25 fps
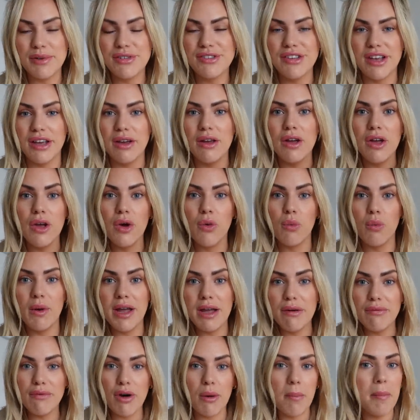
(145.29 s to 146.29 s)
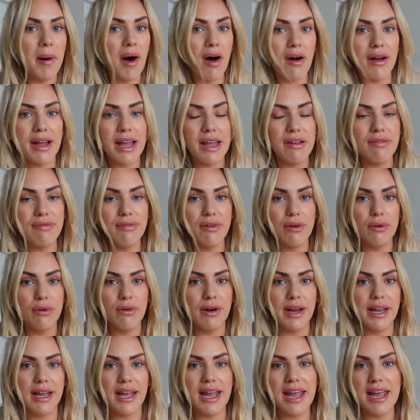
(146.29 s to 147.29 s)
So we have got parquet
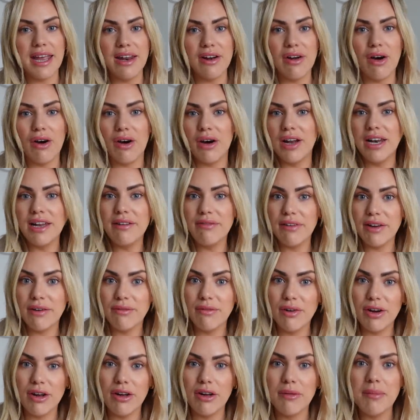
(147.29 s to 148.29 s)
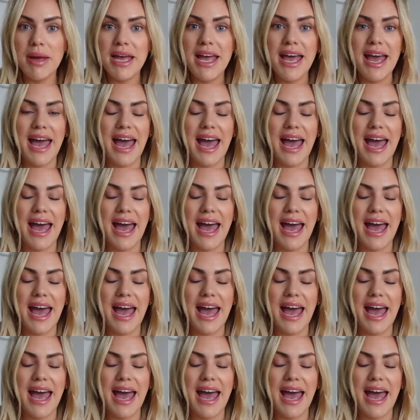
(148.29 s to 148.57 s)
flooring in our living room,